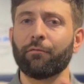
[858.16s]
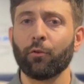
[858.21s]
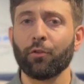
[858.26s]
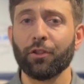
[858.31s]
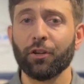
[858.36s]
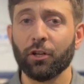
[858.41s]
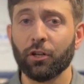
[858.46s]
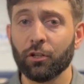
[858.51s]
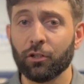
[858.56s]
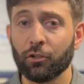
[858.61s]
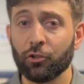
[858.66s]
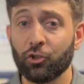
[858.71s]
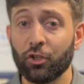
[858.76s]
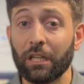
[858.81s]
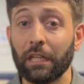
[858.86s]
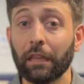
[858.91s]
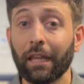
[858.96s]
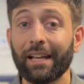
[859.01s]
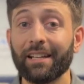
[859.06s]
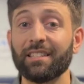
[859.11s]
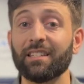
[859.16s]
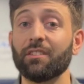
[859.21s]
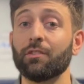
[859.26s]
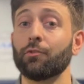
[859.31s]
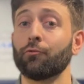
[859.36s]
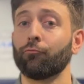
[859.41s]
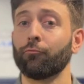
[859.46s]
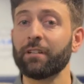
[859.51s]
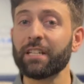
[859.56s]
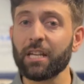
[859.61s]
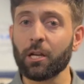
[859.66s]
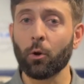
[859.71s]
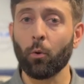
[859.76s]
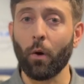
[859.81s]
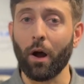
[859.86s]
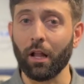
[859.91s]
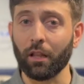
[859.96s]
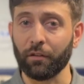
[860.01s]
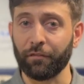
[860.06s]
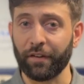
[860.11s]
for the G license
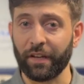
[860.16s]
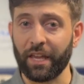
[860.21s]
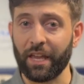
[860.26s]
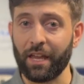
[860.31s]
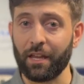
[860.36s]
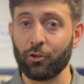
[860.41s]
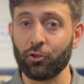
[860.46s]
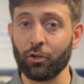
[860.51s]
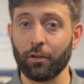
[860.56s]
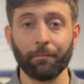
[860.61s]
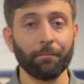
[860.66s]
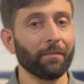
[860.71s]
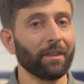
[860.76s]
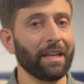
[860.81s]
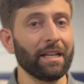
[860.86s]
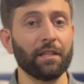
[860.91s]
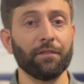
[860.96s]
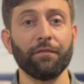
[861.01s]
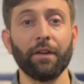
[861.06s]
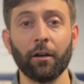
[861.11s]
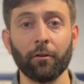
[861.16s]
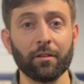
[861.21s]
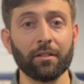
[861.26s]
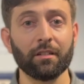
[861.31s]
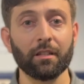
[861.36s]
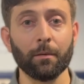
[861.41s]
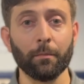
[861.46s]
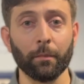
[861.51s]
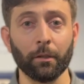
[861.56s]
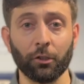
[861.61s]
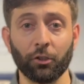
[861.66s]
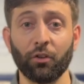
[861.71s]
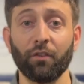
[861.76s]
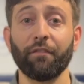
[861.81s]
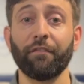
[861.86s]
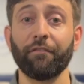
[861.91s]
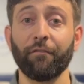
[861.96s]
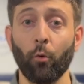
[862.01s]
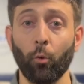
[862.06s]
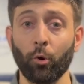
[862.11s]
requalification, it's very similar.
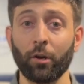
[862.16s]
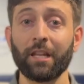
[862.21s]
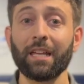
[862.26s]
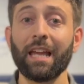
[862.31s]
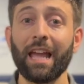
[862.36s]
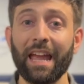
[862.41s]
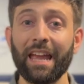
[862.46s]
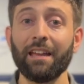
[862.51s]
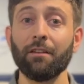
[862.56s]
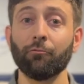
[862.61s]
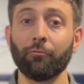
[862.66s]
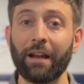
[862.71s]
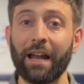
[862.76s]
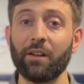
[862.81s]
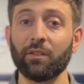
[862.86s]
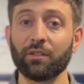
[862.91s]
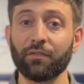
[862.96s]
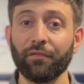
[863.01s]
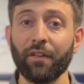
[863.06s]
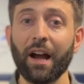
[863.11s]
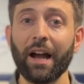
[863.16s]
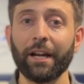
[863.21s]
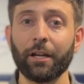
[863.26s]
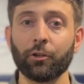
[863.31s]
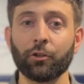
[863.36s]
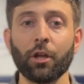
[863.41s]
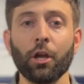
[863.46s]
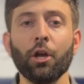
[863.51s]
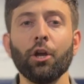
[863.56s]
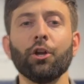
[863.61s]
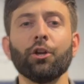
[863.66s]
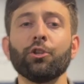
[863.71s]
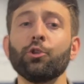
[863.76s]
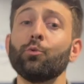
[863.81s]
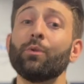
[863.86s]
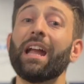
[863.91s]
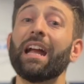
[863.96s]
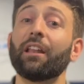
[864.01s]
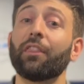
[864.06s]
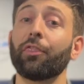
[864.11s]
48 rounds fired,
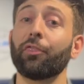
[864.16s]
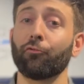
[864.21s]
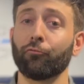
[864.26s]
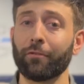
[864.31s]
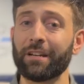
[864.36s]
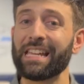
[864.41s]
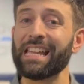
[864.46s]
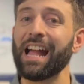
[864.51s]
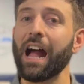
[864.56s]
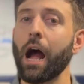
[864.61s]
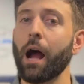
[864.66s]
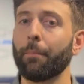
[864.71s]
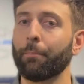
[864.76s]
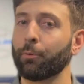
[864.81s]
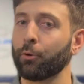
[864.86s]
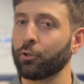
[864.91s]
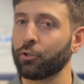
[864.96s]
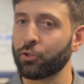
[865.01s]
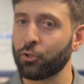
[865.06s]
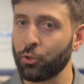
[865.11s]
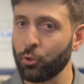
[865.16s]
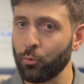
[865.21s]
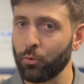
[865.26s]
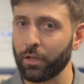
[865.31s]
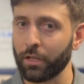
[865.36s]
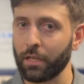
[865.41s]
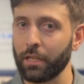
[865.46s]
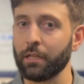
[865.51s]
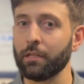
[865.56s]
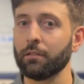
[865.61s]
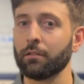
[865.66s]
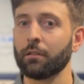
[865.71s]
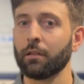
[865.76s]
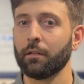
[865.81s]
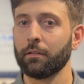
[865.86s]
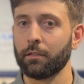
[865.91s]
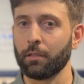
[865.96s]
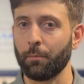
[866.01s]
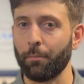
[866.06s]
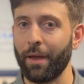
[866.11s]
you get 3 opportunities
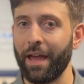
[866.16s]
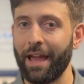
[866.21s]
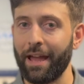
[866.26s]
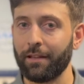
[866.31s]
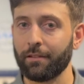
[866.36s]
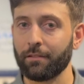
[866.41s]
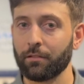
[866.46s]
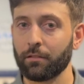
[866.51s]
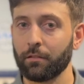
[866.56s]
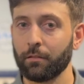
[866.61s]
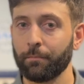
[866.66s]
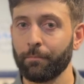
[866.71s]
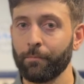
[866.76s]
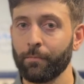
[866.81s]
to pass,